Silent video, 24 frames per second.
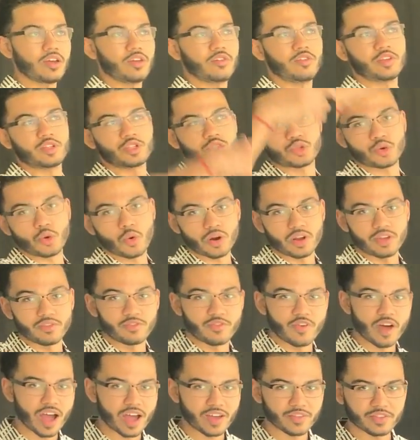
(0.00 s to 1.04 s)
If it's twenty
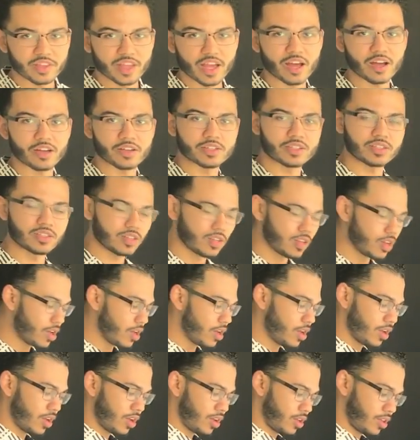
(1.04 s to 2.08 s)
five thousand,
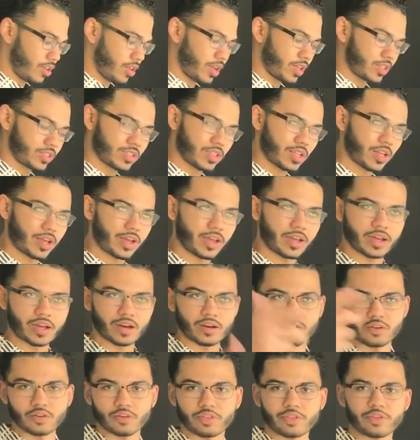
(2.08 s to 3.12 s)
that's like I
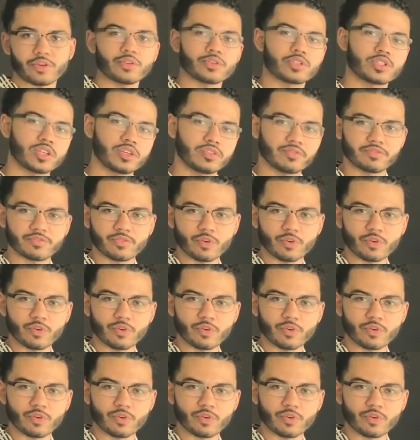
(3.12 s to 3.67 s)
don't know thirteen,